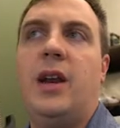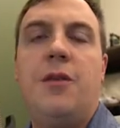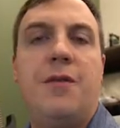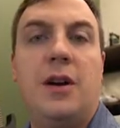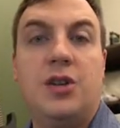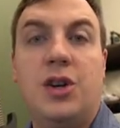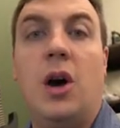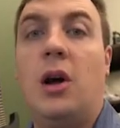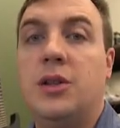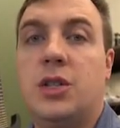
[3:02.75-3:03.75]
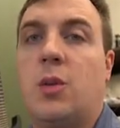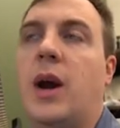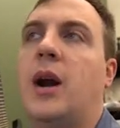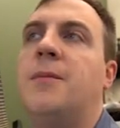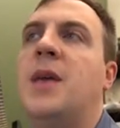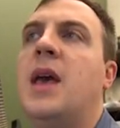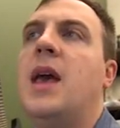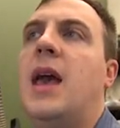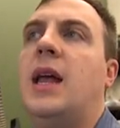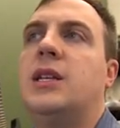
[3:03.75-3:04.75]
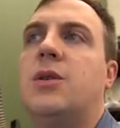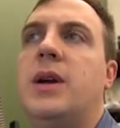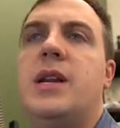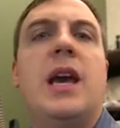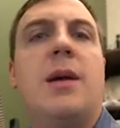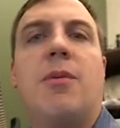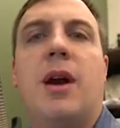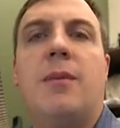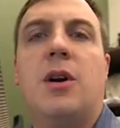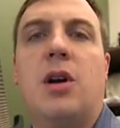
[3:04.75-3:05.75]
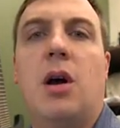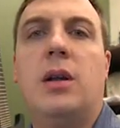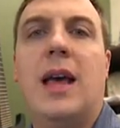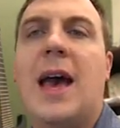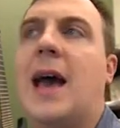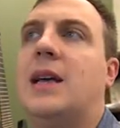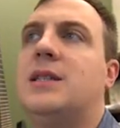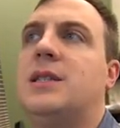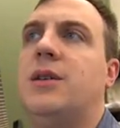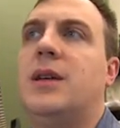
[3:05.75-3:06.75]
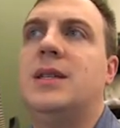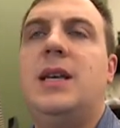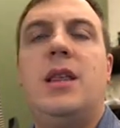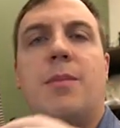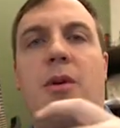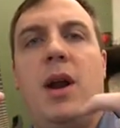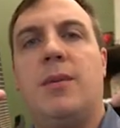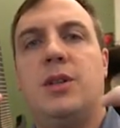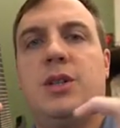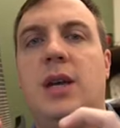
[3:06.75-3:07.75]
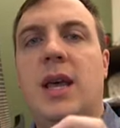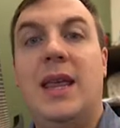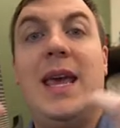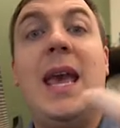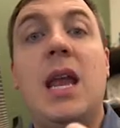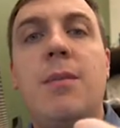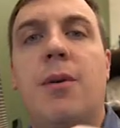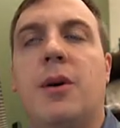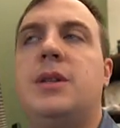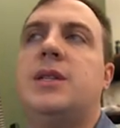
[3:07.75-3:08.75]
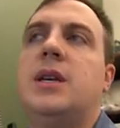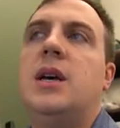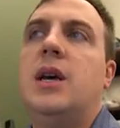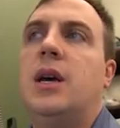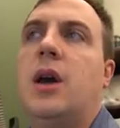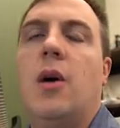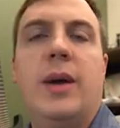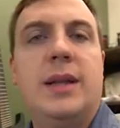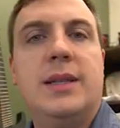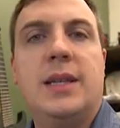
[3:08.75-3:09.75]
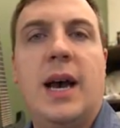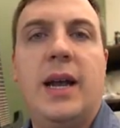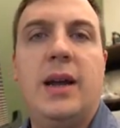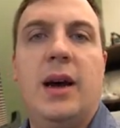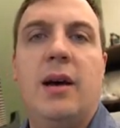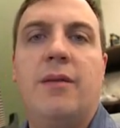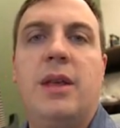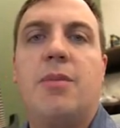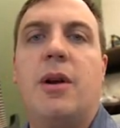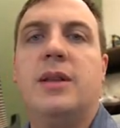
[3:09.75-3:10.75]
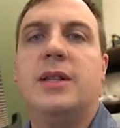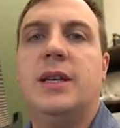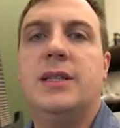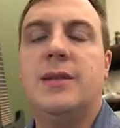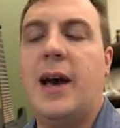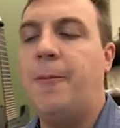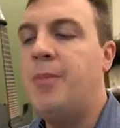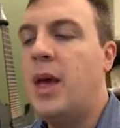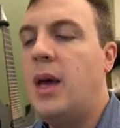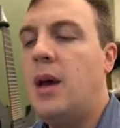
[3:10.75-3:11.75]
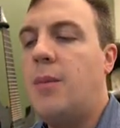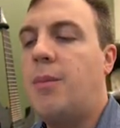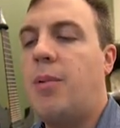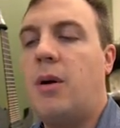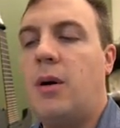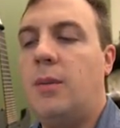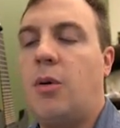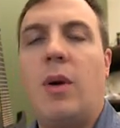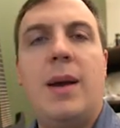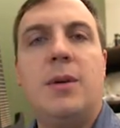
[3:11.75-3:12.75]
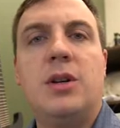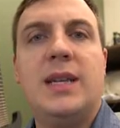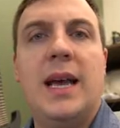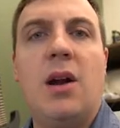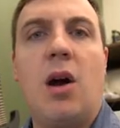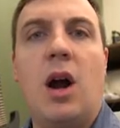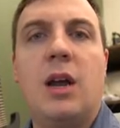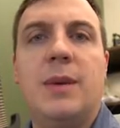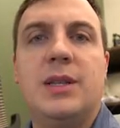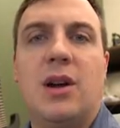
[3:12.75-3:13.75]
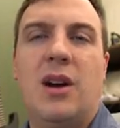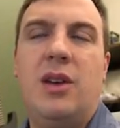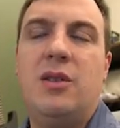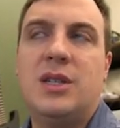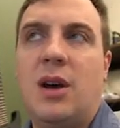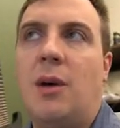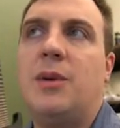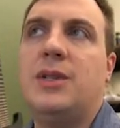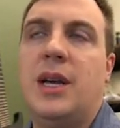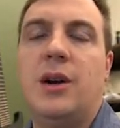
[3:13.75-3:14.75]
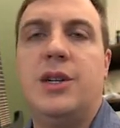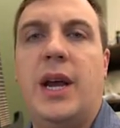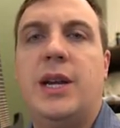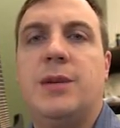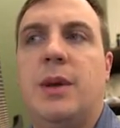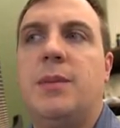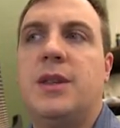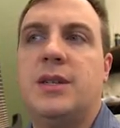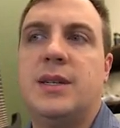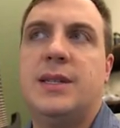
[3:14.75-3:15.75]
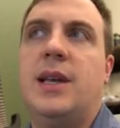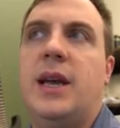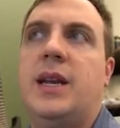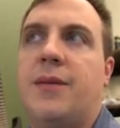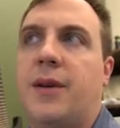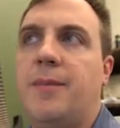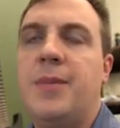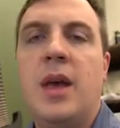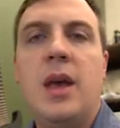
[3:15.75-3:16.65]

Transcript: a new function called square, and it's going to take a parameter called x. So you can see the parameters, the inputs, go inside of the parentheses. Now, Per parameters and arguments are used almost interchangeably, but there's a slight difference.